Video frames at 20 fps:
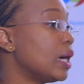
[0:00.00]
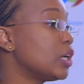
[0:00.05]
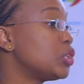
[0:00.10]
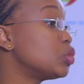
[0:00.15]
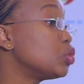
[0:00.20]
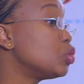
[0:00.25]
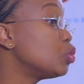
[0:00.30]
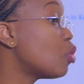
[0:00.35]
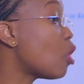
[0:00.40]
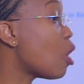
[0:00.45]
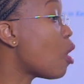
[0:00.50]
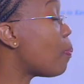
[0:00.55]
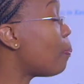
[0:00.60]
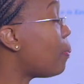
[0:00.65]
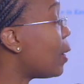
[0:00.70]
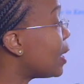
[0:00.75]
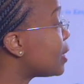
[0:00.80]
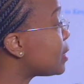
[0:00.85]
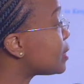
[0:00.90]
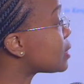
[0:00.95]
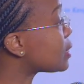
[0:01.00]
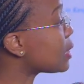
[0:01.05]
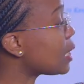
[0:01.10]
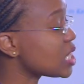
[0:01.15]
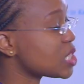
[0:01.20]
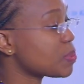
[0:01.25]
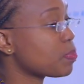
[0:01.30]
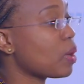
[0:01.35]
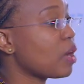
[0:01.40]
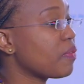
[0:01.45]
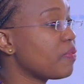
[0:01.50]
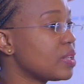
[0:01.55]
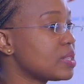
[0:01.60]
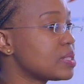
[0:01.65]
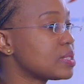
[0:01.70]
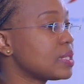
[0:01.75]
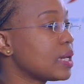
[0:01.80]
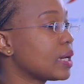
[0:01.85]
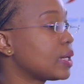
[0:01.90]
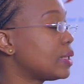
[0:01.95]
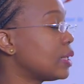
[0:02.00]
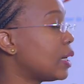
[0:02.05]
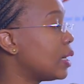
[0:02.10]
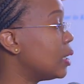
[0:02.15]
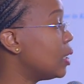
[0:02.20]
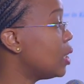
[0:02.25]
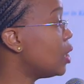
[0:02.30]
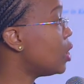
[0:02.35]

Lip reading: to do our part as private sector.